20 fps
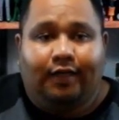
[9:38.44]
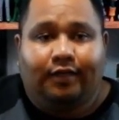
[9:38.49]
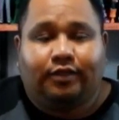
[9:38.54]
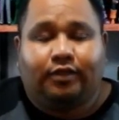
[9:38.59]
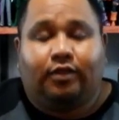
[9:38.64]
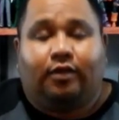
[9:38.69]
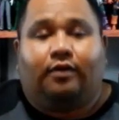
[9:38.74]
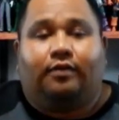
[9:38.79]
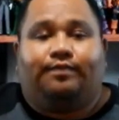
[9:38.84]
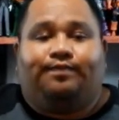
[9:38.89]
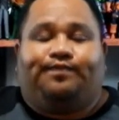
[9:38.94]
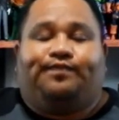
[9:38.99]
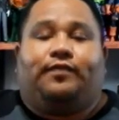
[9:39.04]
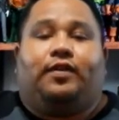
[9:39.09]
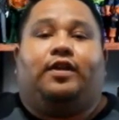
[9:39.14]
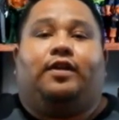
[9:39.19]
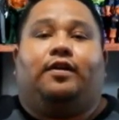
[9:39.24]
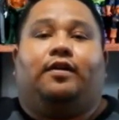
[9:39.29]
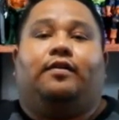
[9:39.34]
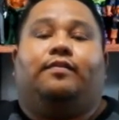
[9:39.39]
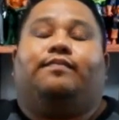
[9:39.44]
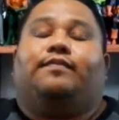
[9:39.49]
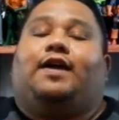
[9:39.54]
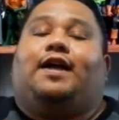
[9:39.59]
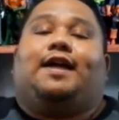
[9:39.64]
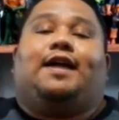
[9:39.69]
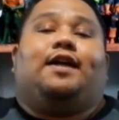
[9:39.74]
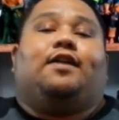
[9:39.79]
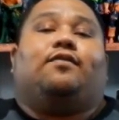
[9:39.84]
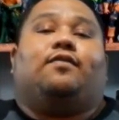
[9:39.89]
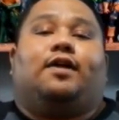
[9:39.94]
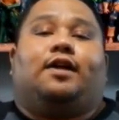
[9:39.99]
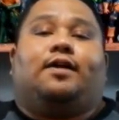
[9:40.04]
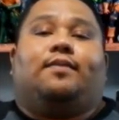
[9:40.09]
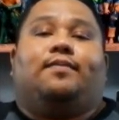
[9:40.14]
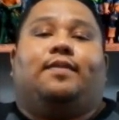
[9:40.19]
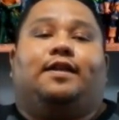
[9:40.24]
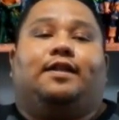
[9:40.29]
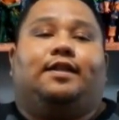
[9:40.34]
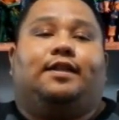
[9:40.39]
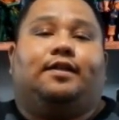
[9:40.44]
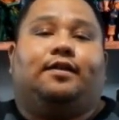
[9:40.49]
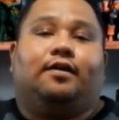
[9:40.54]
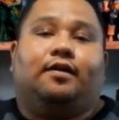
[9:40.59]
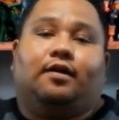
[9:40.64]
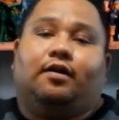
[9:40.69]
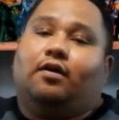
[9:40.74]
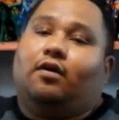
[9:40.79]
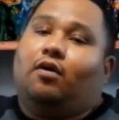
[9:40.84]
So, you know, I gotta recommend it.